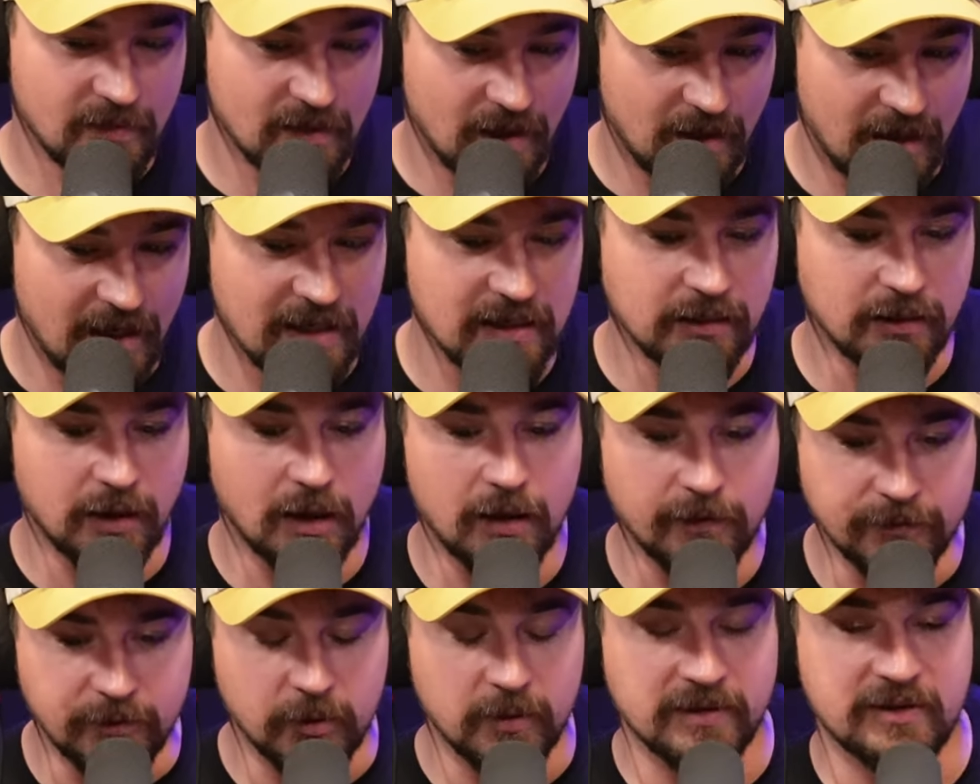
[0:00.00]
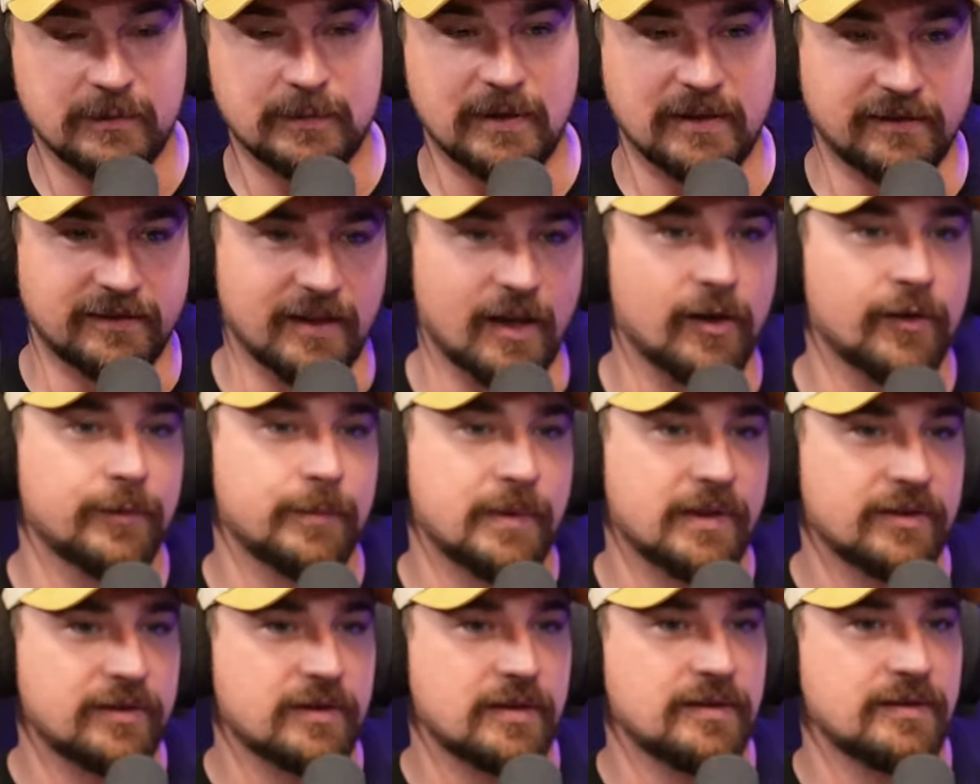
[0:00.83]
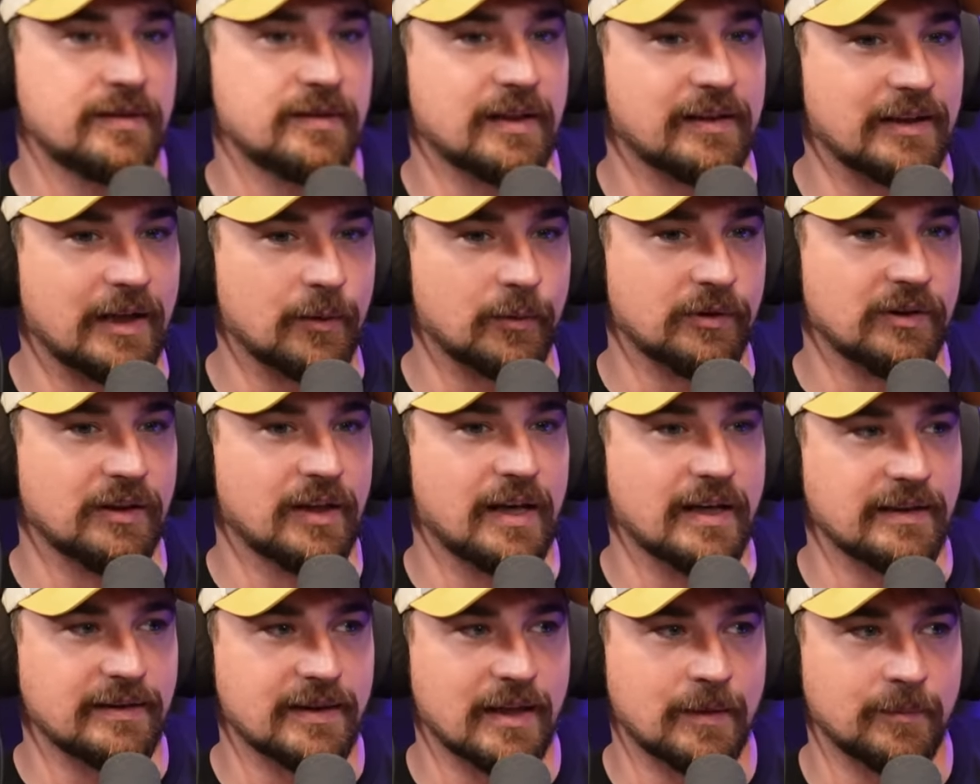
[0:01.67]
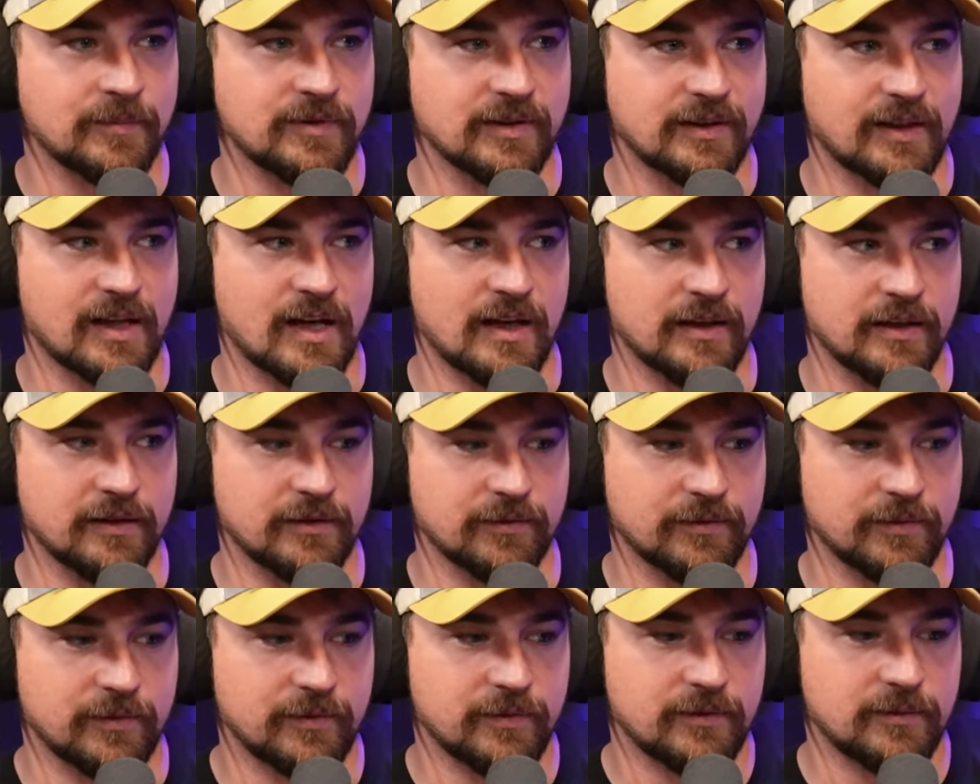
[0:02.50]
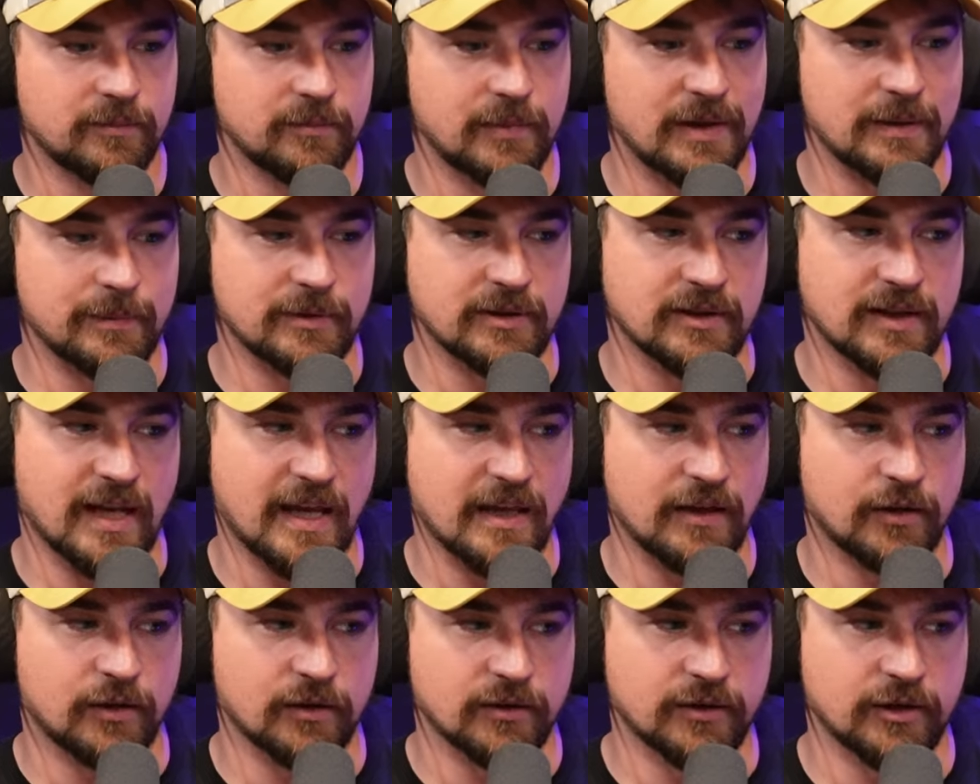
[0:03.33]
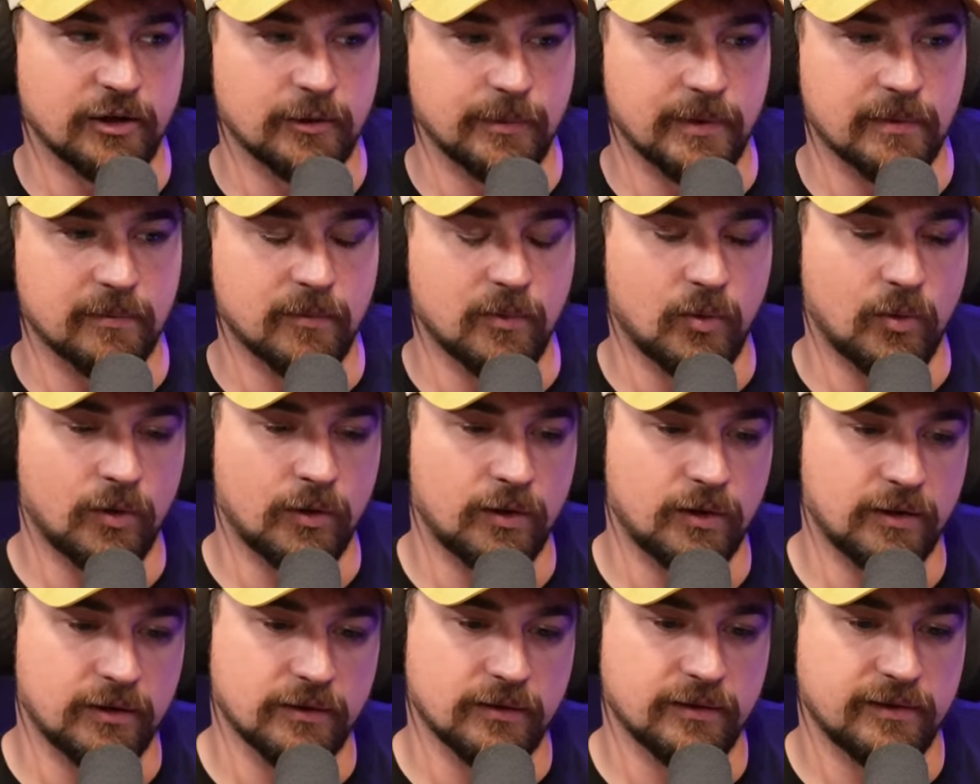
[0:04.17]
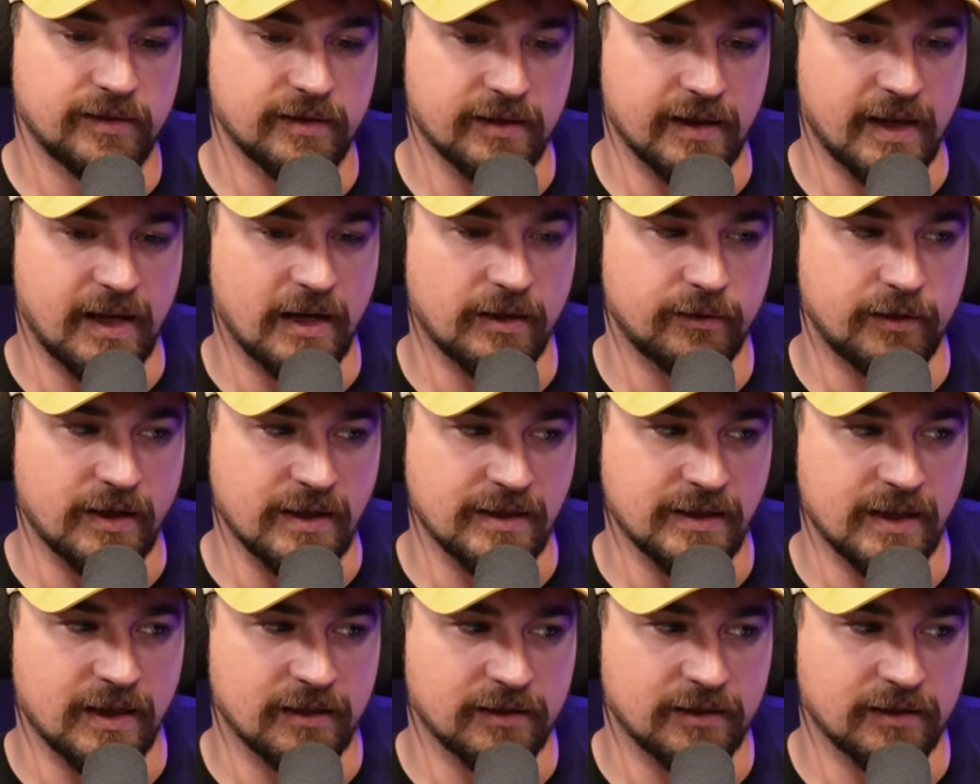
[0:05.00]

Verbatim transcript: I love doing stealth missions, and I would like them to kind of maybe cater a little bit more to that right yeah. now.